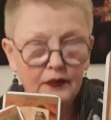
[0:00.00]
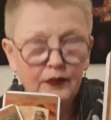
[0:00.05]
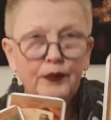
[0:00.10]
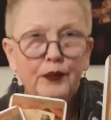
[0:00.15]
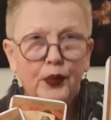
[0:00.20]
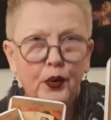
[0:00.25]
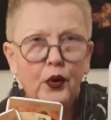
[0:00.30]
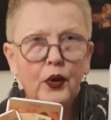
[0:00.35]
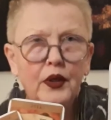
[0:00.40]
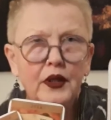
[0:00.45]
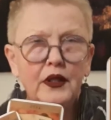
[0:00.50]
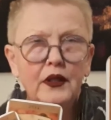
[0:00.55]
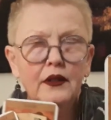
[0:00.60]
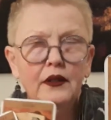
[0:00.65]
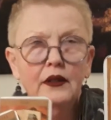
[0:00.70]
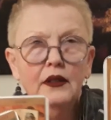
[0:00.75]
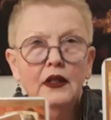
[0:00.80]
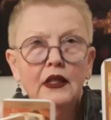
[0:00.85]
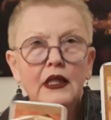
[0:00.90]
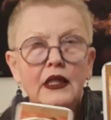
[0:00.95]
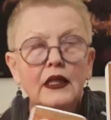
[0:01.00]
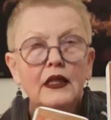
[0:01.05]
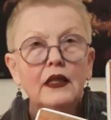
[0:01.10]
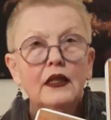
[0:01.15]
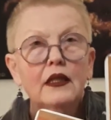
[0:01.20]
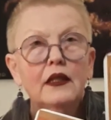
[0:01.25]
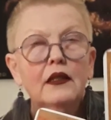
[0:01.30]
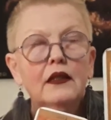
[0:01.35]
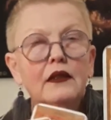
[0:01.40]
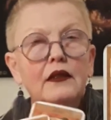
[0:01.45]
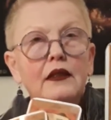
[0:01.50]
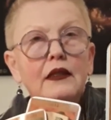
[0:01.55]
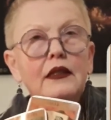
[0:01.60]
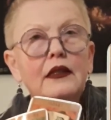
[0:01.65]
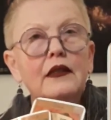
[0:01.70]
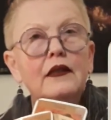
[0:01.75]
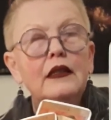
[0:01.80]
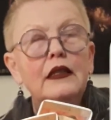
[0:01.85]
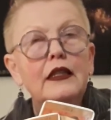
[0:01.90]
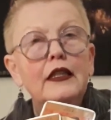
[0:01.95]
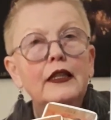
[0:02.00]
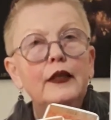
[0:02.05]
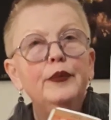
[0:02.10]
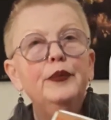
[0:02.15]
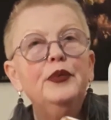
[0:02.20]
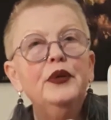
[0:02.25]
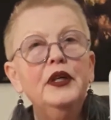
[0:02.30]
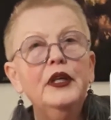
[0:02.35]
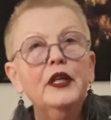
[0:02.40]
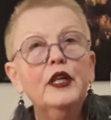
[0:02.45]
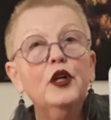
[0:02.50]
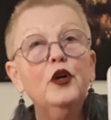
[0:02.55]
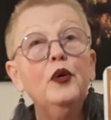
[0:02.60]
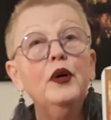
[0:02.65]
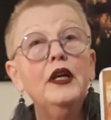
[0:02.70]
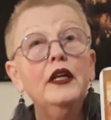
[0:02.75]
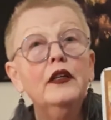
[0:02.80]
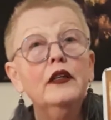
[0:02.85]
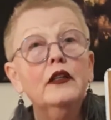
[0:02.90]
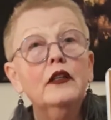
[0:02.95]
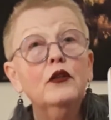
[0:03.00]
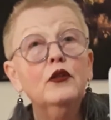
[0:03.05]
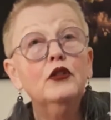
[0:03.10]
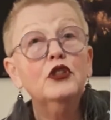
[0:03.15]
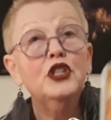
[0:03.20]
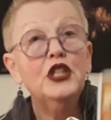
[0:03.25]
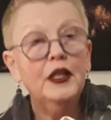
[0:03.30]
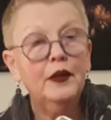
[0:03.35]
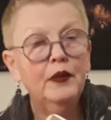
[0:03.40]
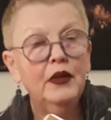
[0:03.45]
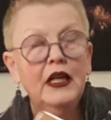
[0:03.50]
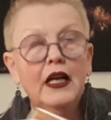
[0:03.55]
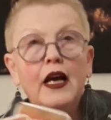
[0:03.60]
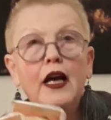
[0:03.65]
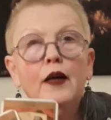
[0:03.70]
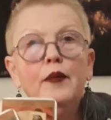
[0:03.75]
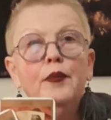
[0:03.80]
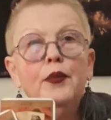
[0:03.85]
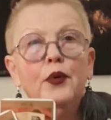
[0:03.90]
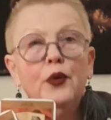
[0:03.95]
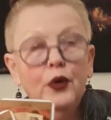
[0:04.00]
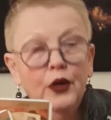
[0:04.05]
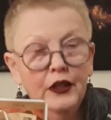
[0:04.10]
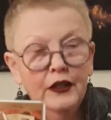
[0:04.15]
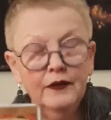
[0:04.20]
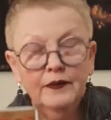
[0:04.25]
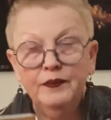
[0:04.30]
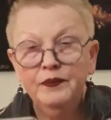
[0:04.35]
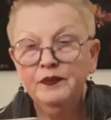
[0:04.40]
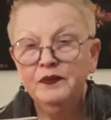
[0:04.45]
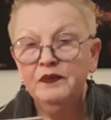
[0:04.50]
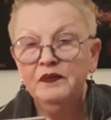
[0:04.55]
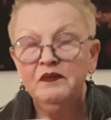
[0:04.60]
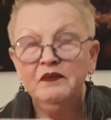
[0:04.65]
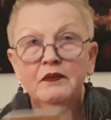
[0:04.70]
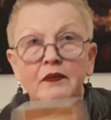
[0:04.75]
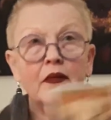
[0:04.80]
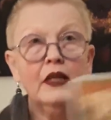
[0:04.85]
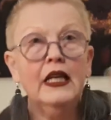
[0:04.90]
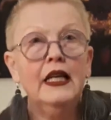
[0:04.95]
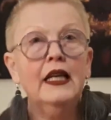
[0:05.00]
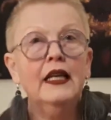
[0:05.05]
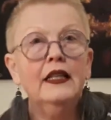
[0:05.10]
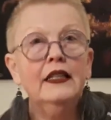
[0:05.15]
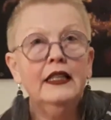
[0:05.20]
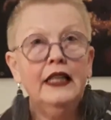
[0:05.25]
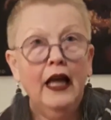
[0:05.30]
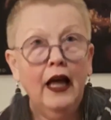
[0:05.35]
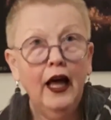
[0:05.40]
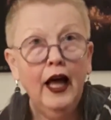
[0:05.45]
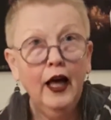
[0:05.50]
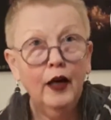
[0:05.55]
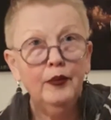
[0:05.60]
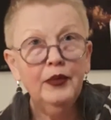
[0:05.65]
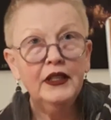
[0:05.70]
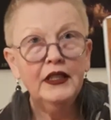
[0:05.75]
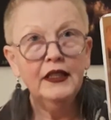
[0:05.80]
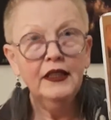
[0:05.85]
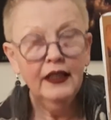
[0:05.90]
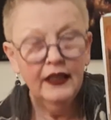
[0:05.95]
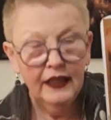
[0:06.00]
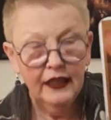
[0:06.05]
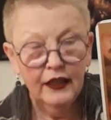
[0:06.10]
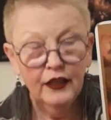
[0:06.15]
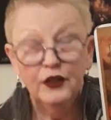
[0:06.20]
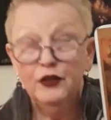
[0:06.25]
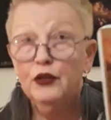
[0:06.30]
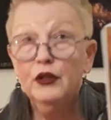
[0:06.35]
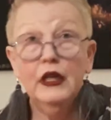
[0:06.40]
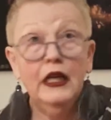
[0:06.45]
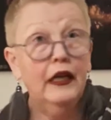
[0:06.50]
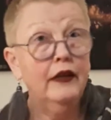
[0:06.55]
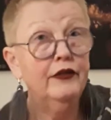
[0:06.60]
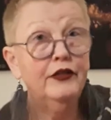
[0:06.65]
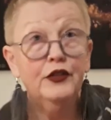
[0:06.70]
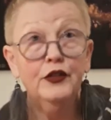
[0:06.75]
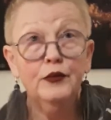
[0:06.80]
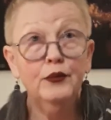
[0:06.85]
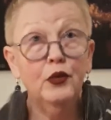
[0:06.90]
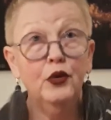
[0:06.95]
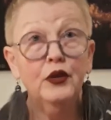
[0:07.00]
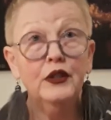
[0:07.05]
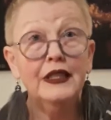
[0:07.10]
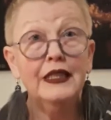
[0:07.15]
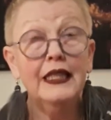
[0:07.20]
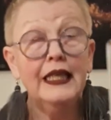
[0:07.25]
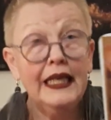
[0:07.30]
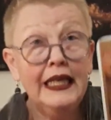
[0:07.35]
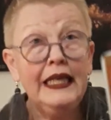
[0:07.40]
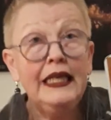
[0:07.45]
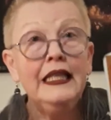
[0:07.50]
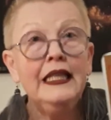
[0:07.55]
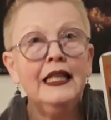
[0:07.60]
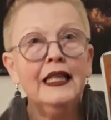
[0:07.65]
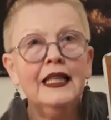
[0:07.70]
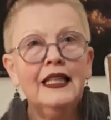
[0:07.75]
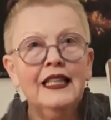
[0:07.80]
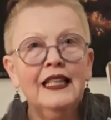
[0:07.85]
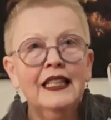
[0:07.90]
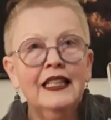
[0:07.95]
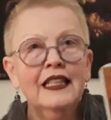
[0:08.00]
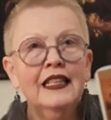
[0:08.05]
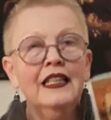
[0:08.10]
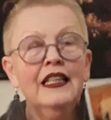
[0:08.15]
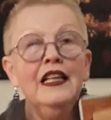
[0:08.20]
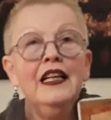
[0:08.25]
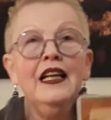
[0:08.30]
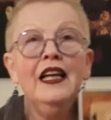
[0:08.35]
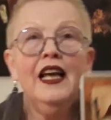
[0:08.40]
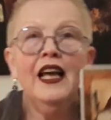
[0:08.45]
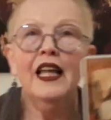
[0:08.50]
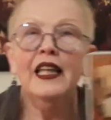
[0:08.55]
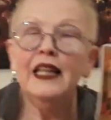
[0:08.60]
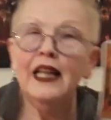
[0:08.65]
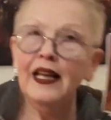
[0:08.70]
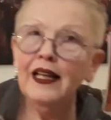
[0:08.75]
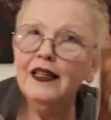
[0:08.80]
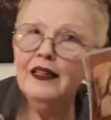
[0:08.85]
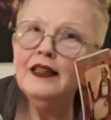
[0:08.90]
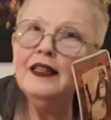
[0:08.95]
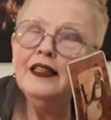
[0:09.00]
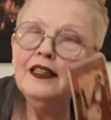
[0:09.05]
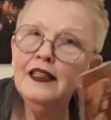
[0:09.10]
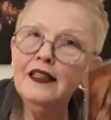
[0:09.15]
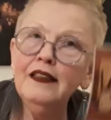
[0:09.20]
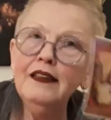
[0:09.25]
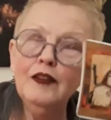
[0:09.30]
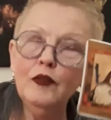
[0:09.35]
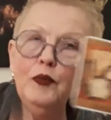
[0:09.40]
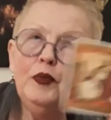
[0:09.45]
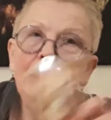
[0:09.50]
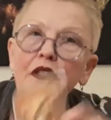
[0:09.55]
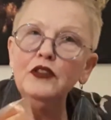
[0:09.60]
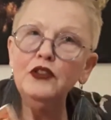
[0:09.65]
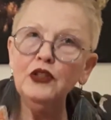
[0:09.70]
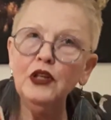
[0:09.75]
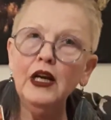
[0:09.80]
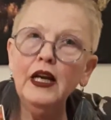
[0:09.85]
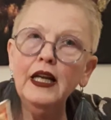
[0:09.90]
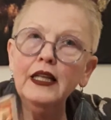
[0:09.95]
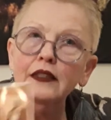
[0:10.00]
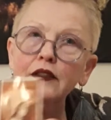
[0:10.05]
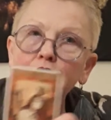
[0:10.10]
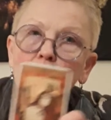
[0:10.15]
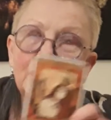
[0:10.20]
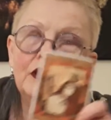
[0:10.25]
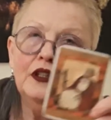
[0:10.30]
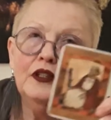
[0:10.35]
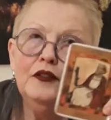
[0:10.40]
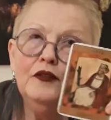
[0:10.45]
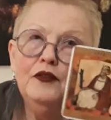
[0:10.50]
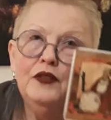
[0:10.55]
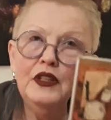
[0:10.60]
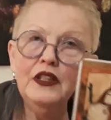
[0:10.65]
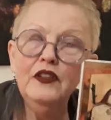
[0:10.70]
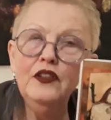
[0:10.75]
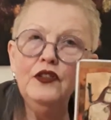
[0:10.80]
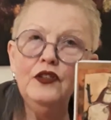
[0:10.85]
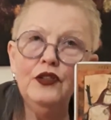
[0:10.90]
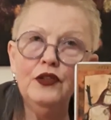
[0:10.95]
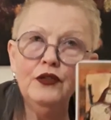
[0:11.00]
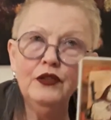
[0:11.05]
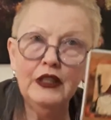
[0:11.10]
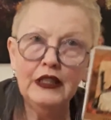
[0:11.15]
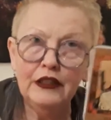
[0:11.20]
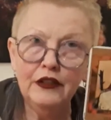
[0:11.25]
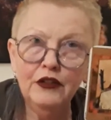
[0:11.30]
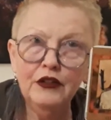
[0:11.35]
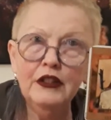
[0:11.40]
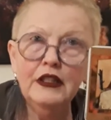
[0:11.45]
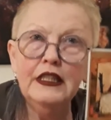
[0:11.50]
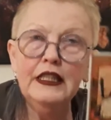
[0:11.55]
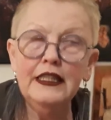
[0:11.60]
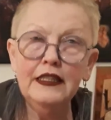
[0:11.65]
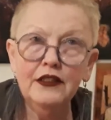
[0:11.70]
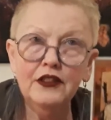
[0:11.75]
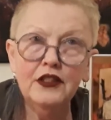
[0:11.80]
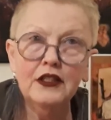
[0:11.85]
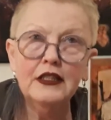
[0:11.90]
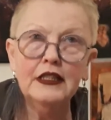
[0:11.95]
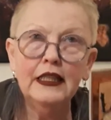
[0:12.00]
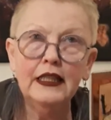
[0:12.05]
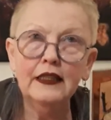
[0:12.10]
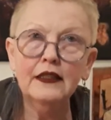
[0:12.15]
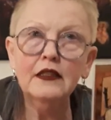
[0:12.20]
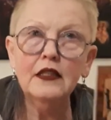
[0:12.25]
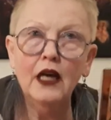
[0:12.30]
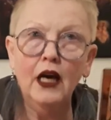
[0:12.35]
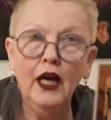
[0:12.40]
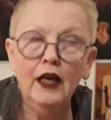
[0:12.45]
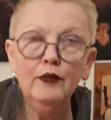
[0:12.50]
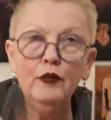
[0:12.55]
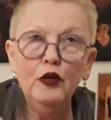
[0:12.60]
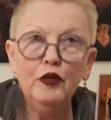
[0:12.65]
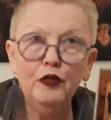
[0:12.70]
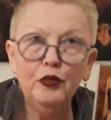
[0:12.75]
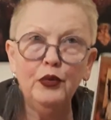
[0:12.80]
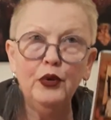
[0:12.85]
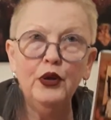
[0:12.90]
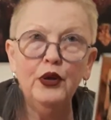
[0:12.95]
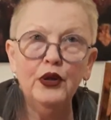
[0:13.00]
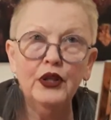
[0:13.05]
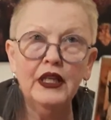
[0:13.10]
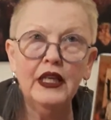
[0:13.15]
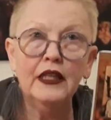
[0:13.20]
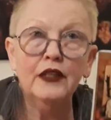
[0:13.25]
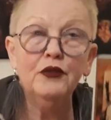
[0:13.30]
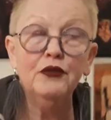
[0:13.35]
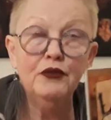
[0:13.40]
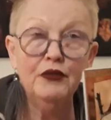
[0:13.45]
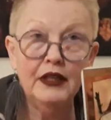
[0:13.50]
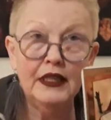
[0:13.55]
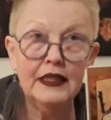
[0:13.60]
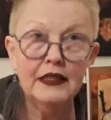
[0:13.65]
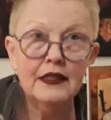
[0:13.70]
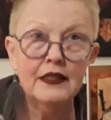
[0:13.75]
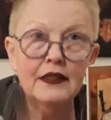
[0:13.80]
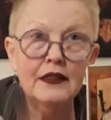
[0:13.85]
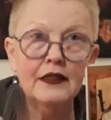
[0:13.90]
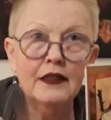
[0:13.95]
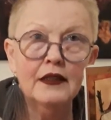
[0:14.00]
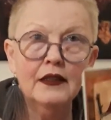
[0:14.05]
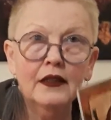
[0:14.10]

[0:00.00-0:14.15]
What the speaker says: boy, Libra, Aquarian or Gemini boy. And hubby here, who loves you more than anything. And I think he's been trying to convince you that you need to take time off work and rest.